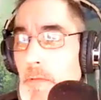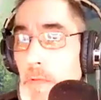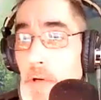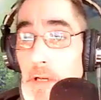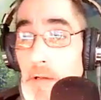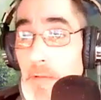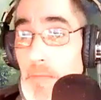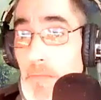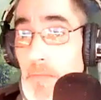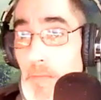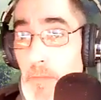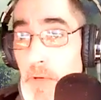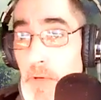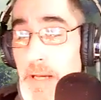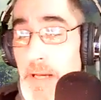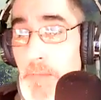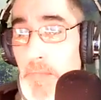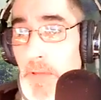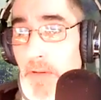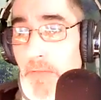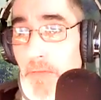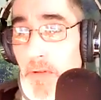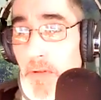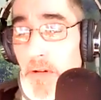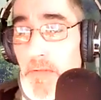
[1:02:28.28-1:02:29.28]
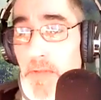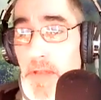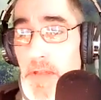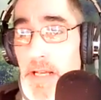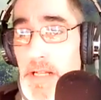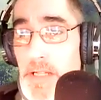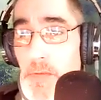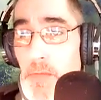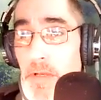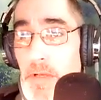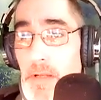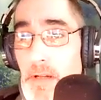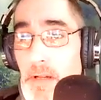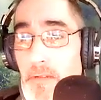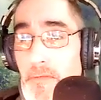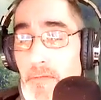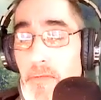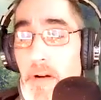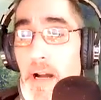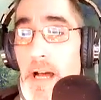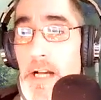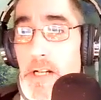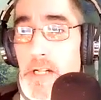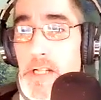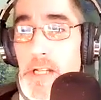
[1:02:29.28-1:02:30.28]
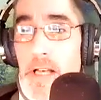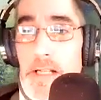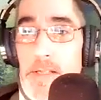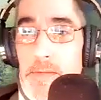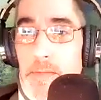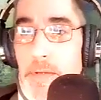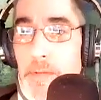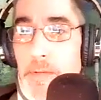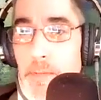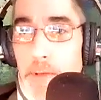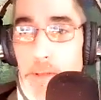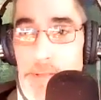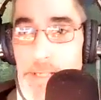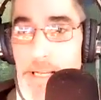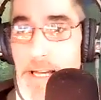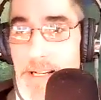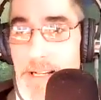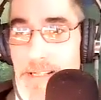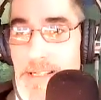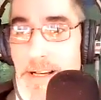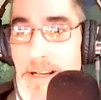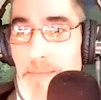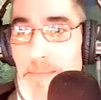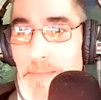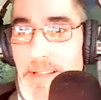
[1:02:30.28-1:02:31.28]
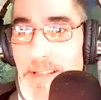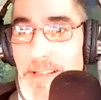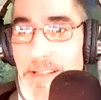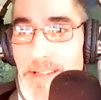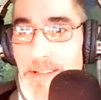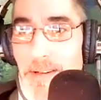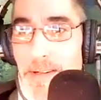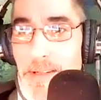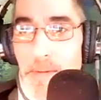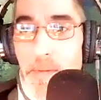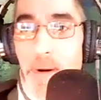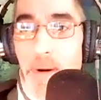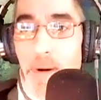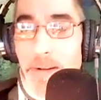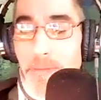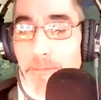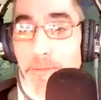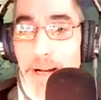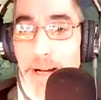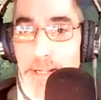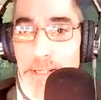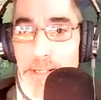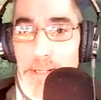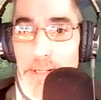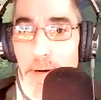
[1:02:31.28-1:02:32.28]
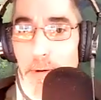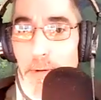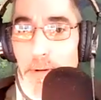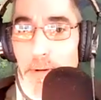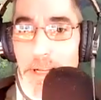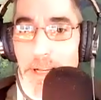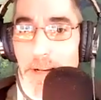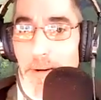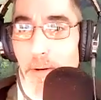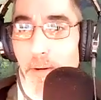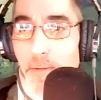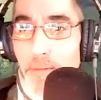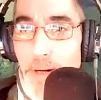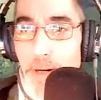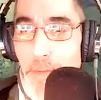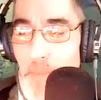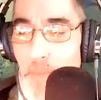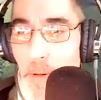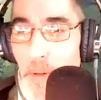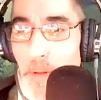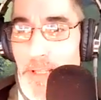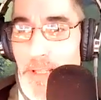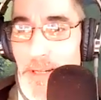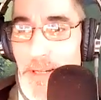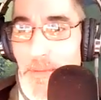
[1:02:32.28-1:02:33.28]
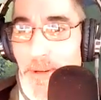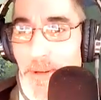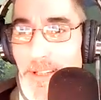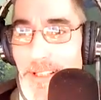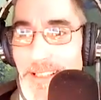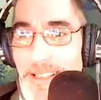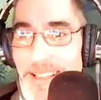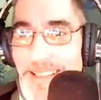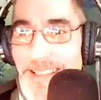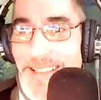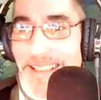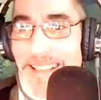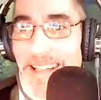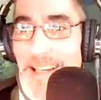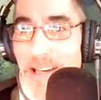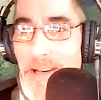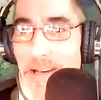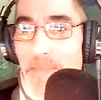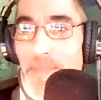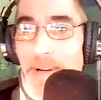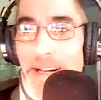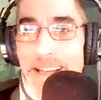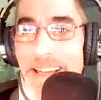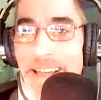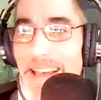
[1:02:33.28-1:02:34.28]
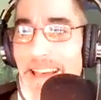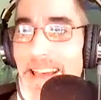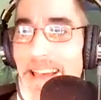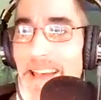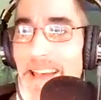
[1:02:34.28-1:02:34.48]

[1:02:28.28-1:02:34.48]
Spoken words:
where we prefer things when they're fresh. That's when we'll take something. You want a fresh donut over a moldy one. but